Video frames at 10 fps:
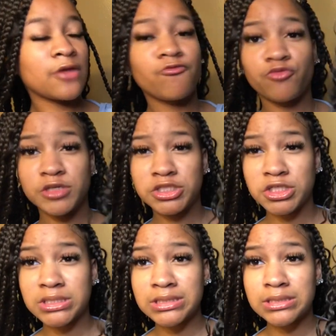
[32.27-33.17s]

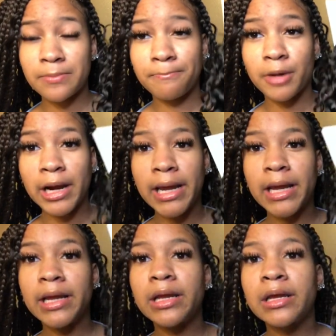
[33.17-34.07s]
Freacher's
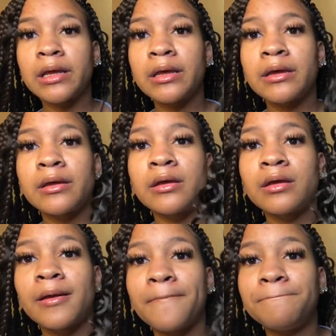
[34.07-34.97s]
Braid
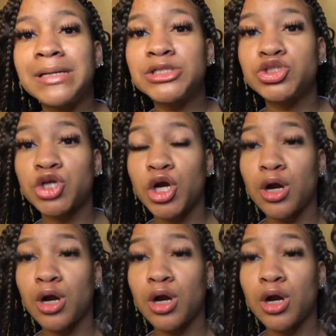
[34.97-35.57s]
Beach Curl